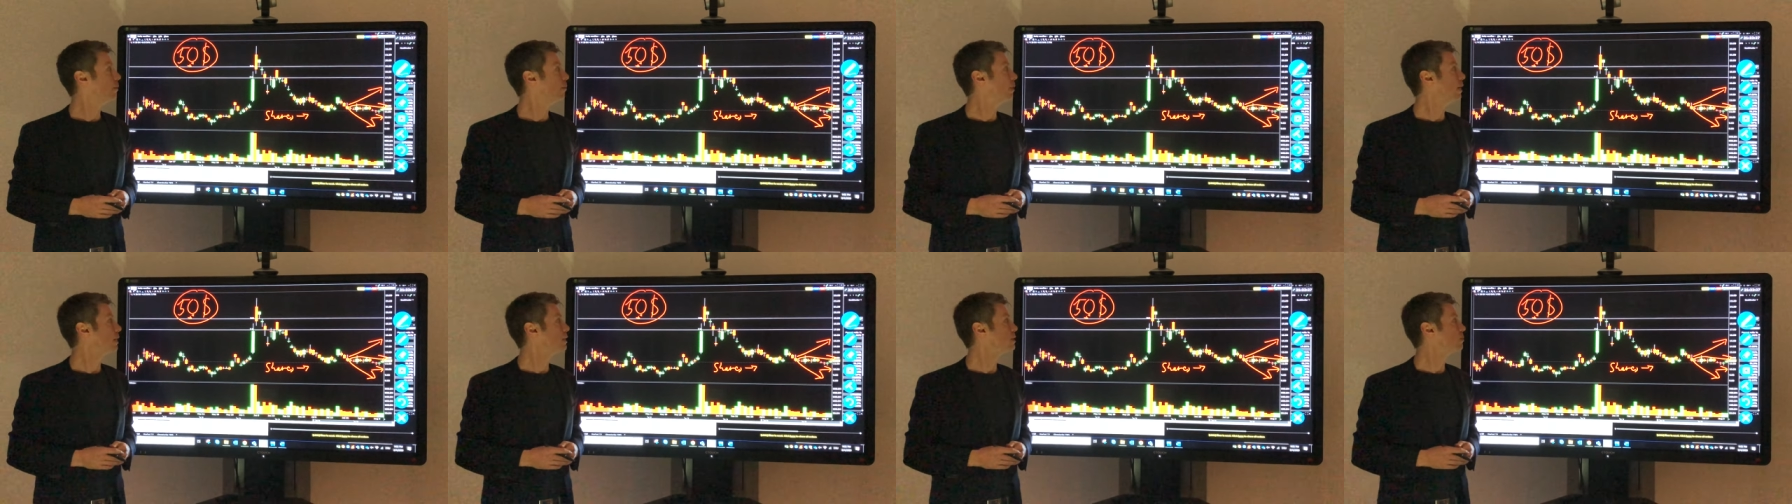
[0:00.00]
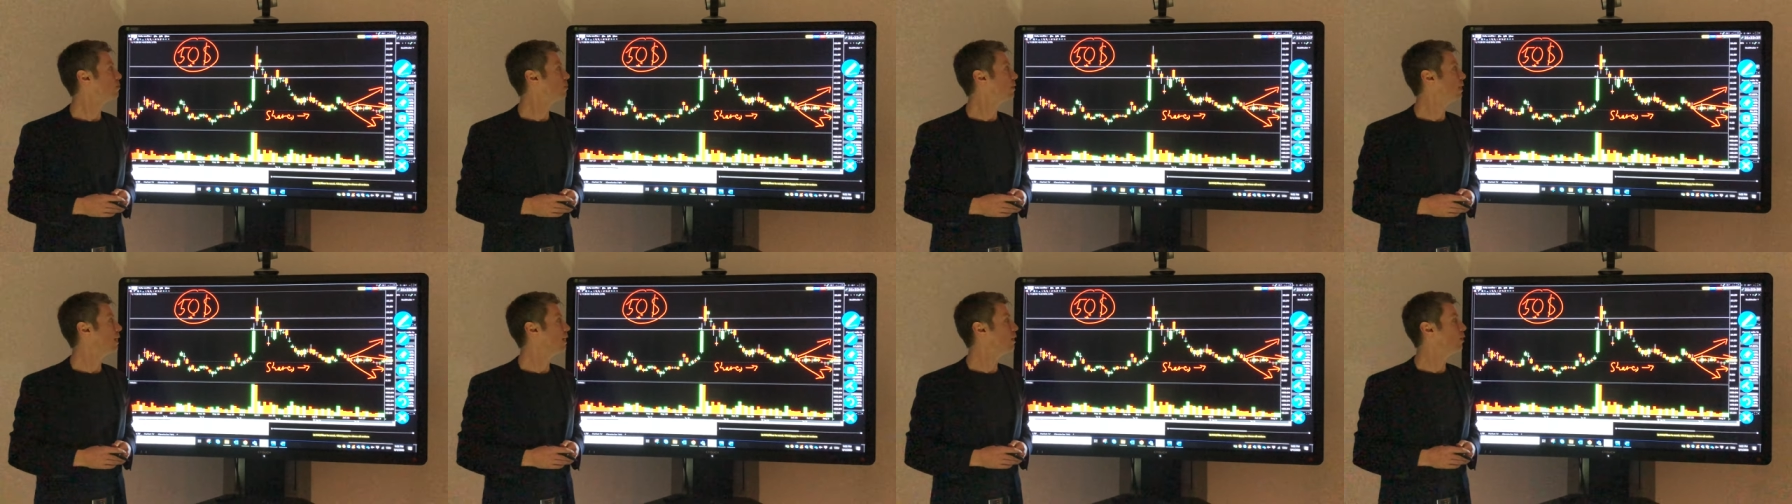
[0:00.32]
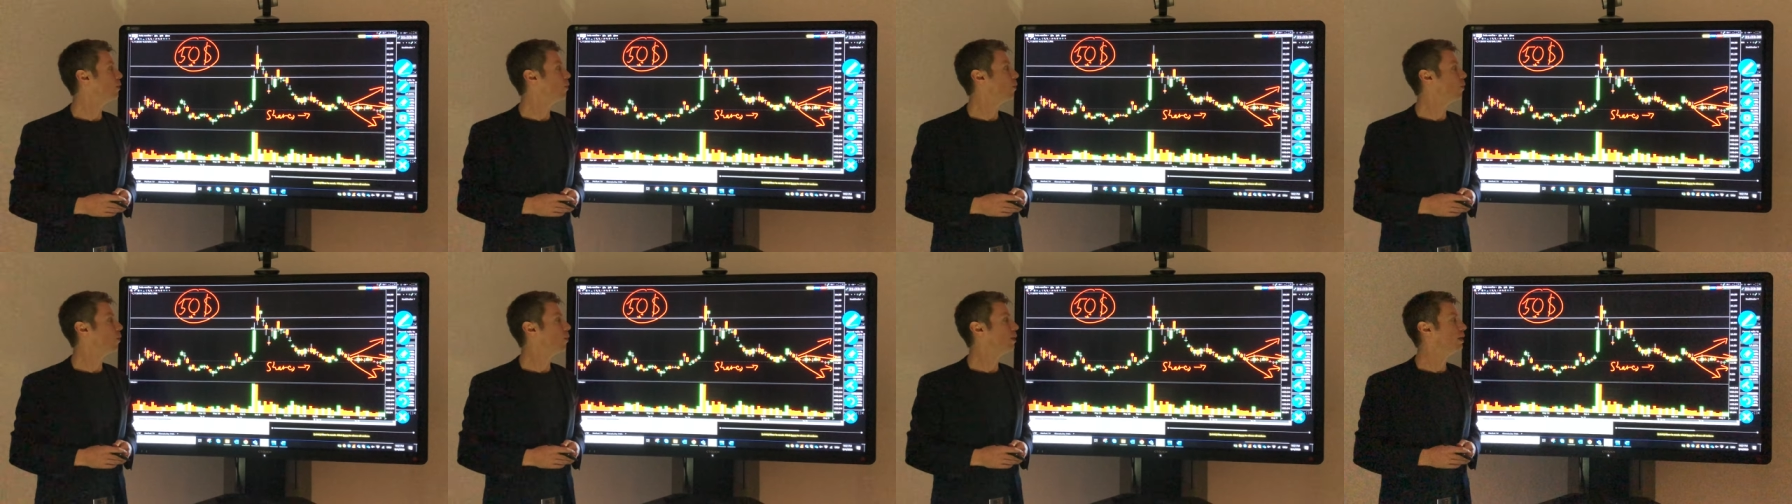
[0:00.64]

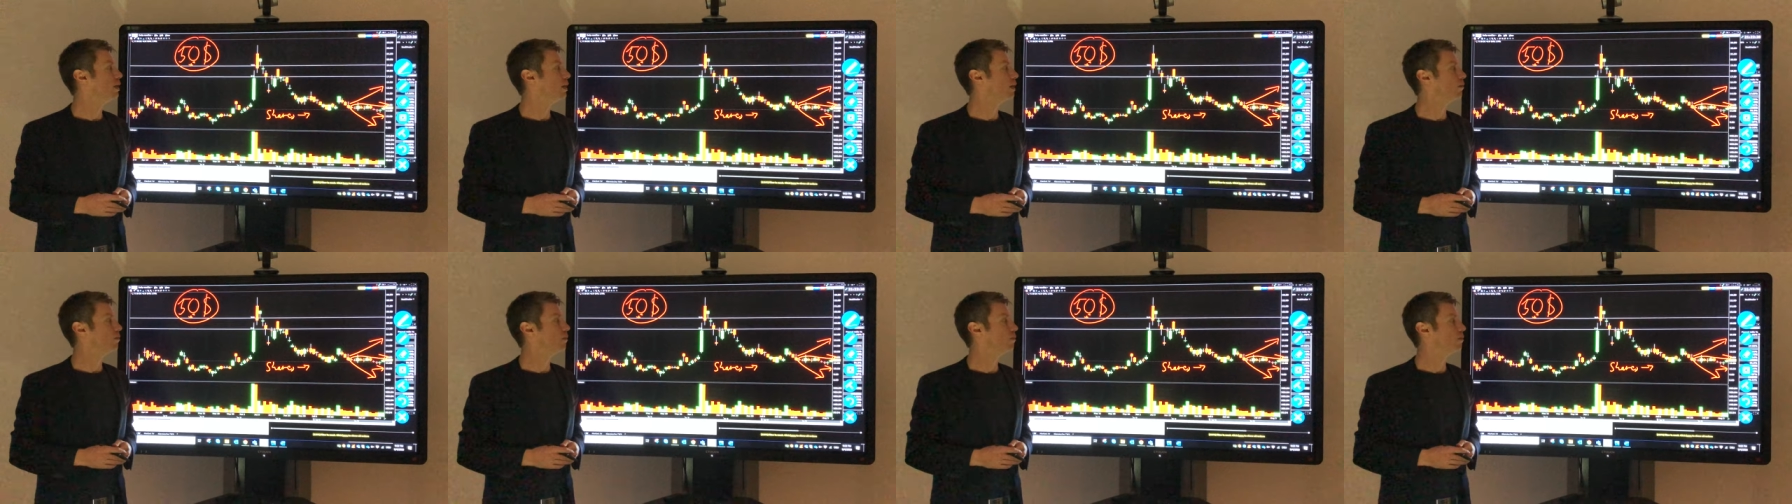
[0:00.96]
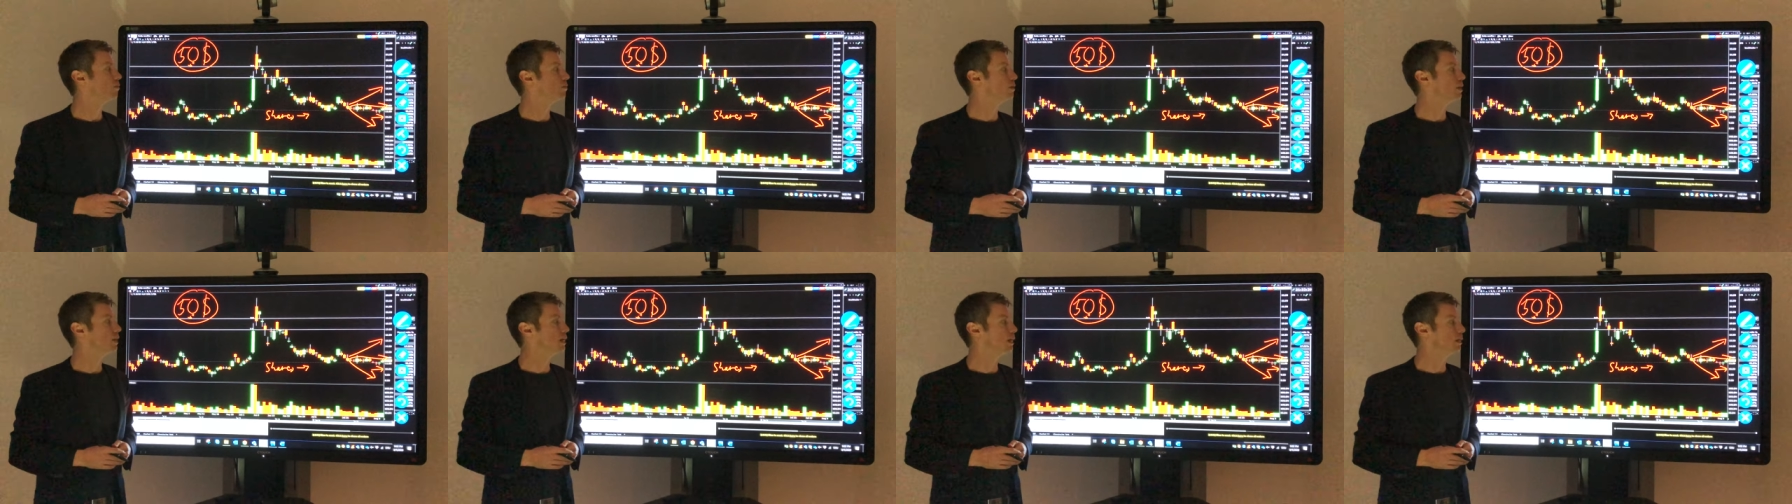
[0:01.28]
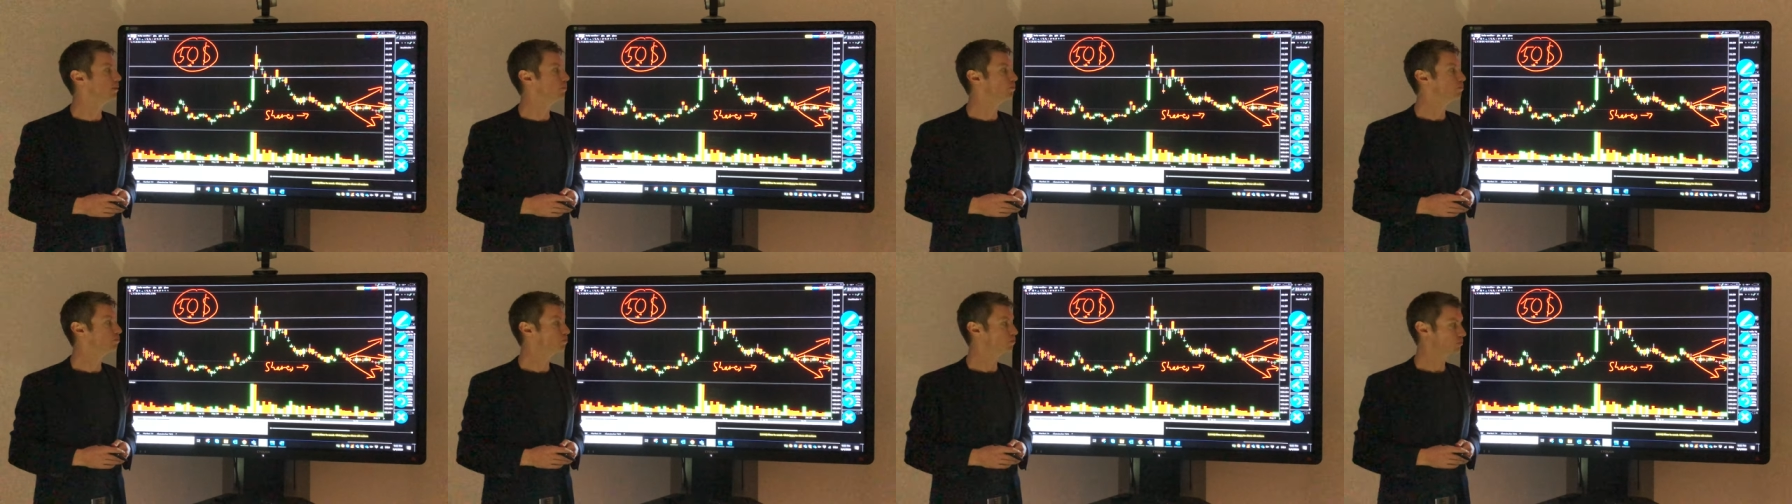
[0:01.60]
explained earlier with
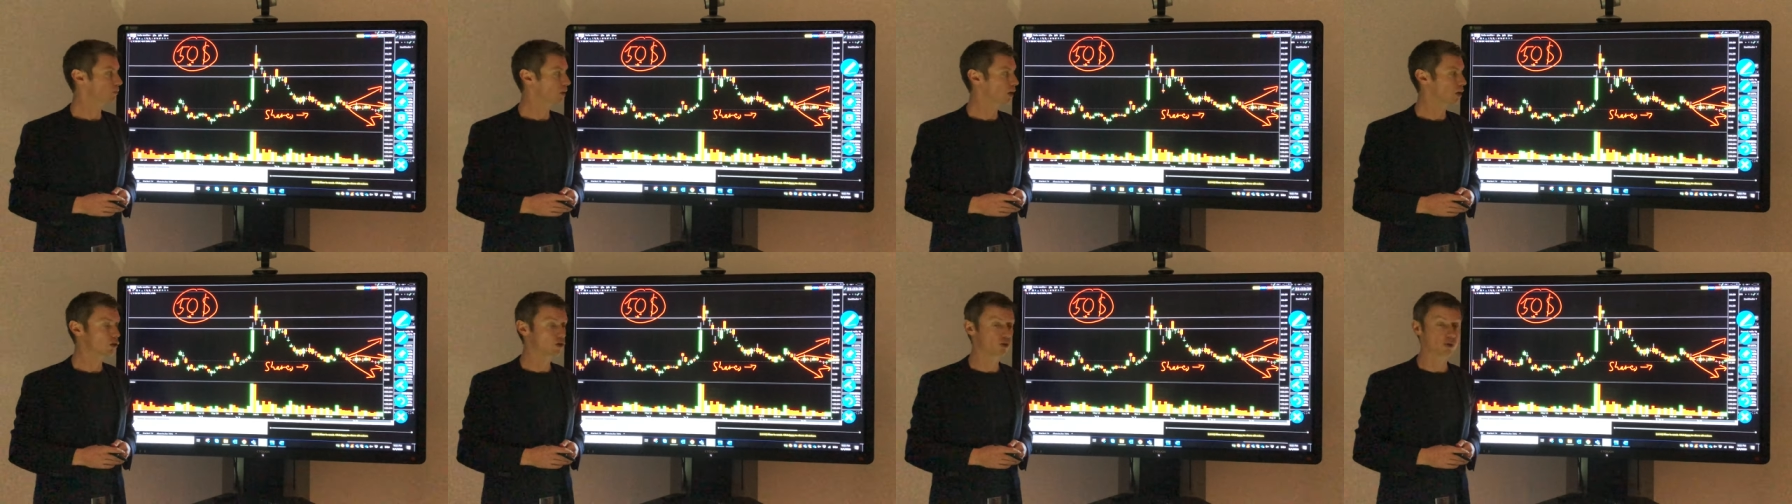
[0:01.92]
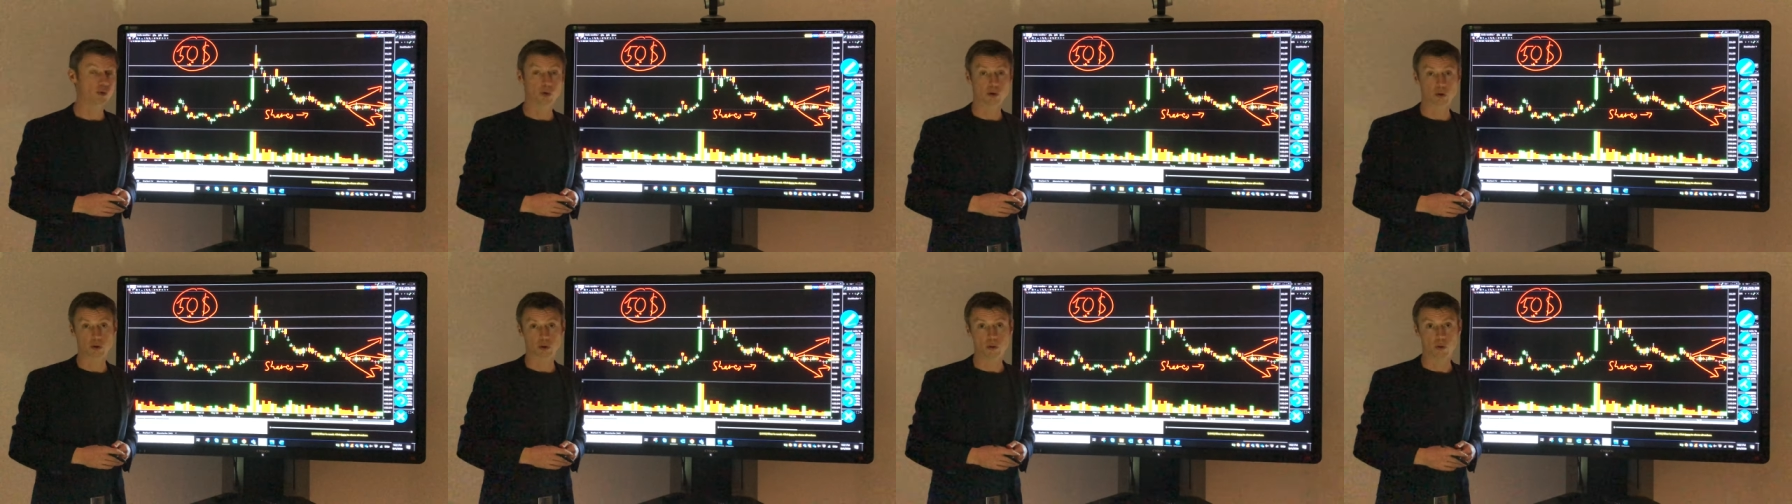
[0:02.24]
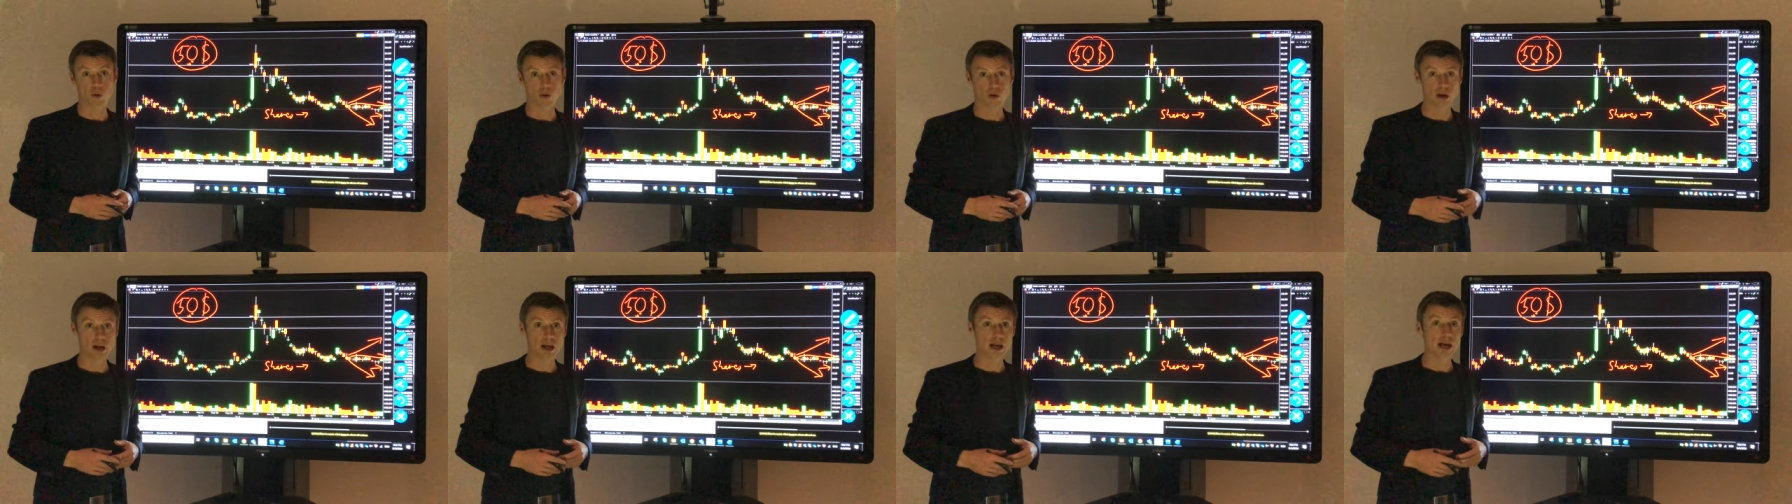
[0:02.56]
the short
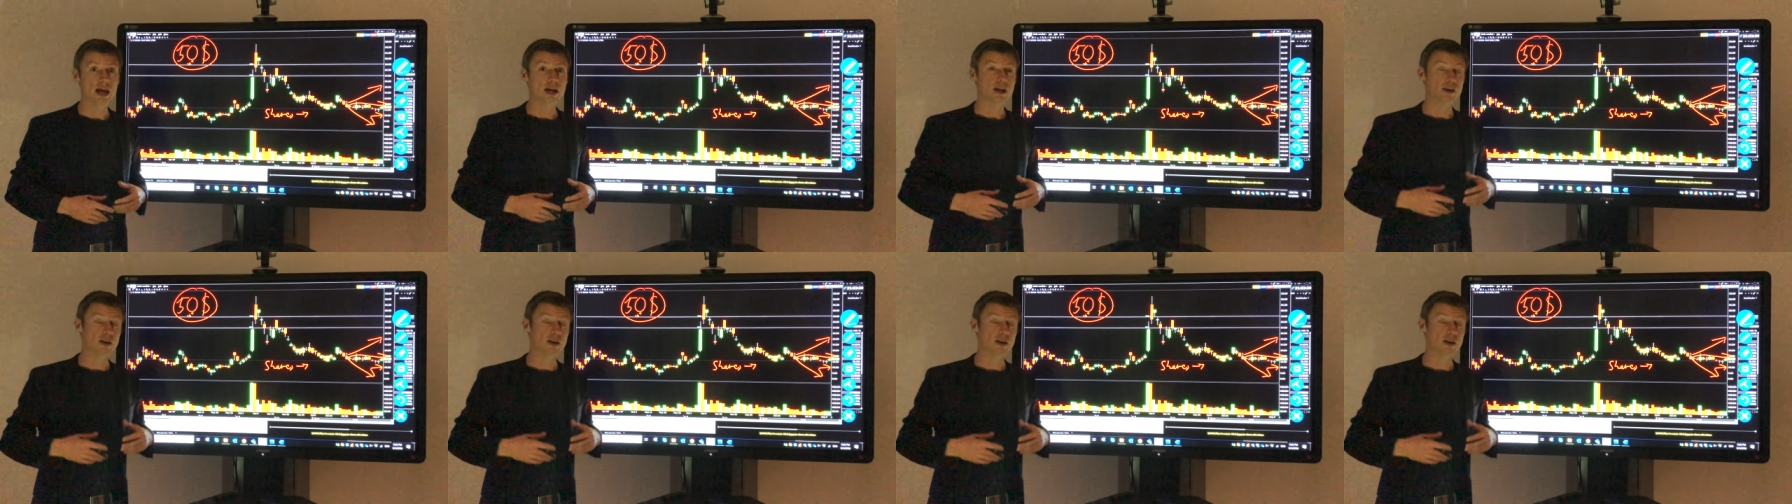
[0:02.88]
call.